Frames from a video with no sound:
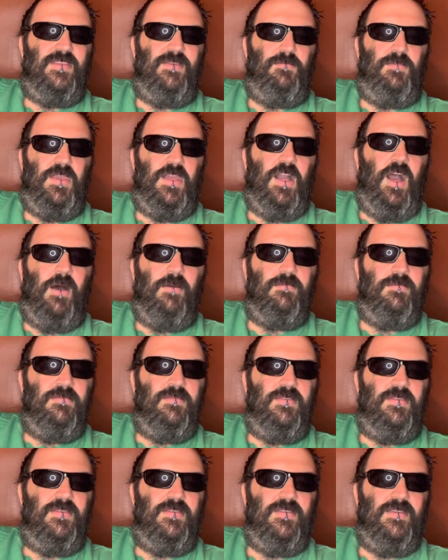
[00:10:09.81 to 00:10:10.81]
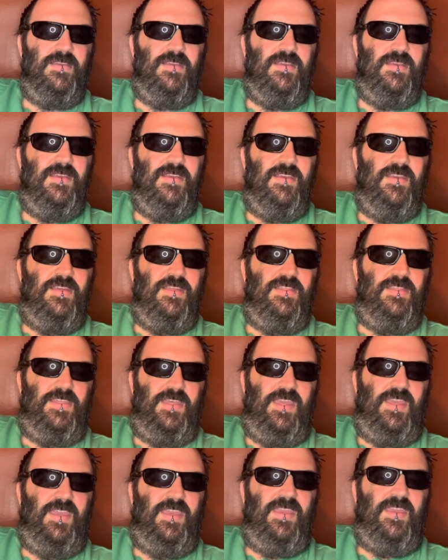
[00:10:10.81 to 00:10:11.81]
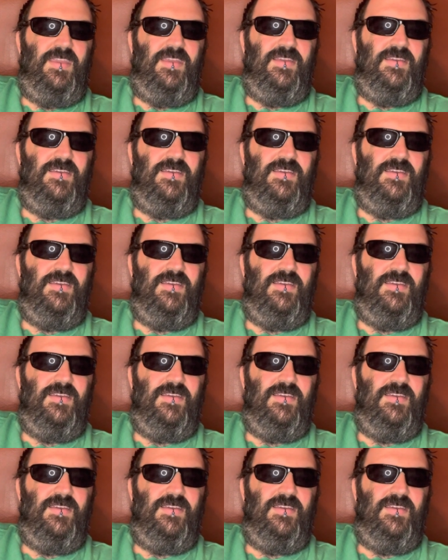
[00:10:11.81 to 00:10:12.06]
it becomes the